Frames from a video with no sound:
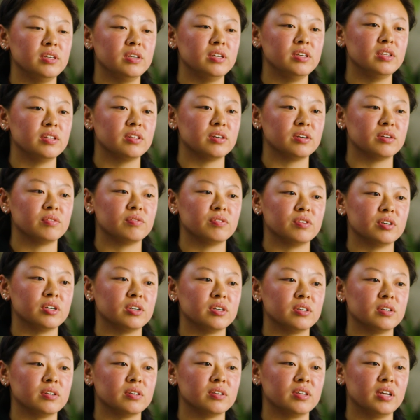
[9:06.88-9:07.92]
either
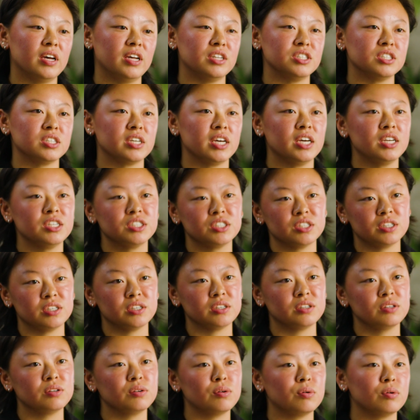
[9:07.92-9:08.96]
for
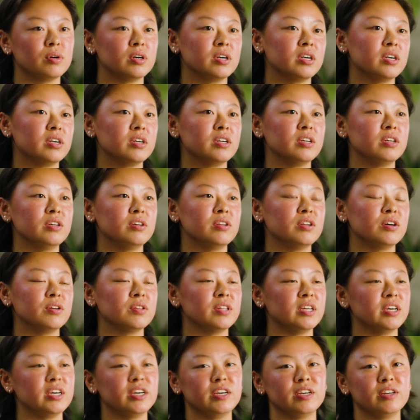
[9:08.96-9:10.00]
education or, you know,
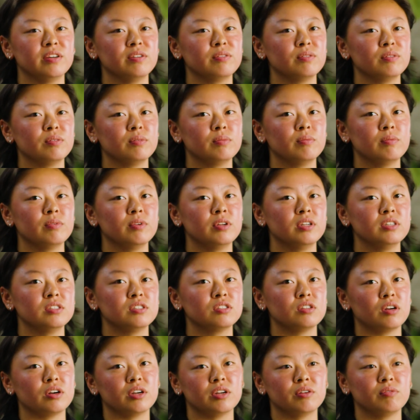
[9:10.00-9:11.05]
they
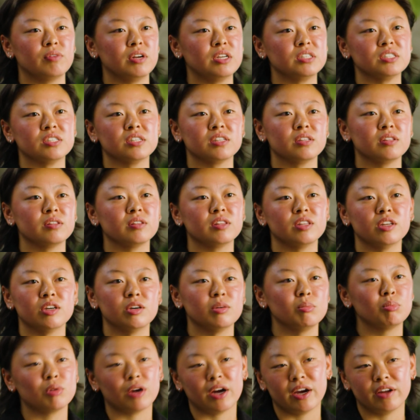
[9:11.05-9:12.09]
started raising
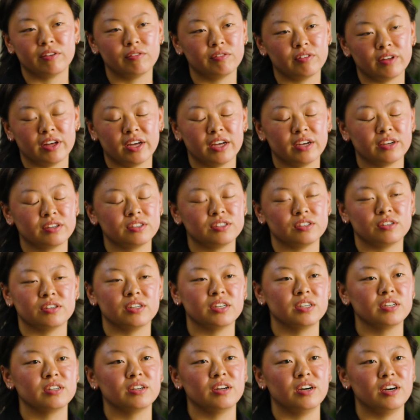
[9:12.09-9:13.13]
the Pride flag
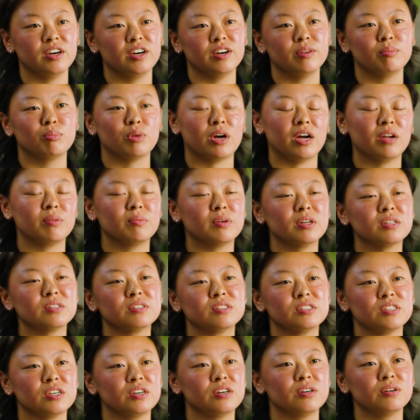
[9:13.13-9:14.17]
during Pride Month.
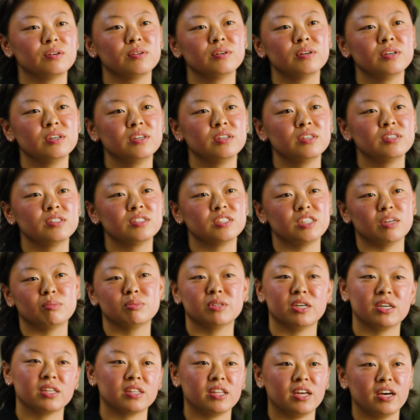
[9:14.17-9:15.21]
So steps
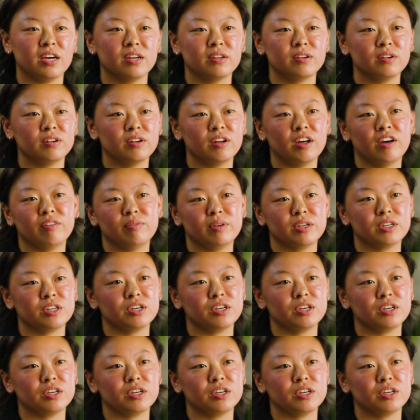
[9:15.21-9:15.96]
like that have been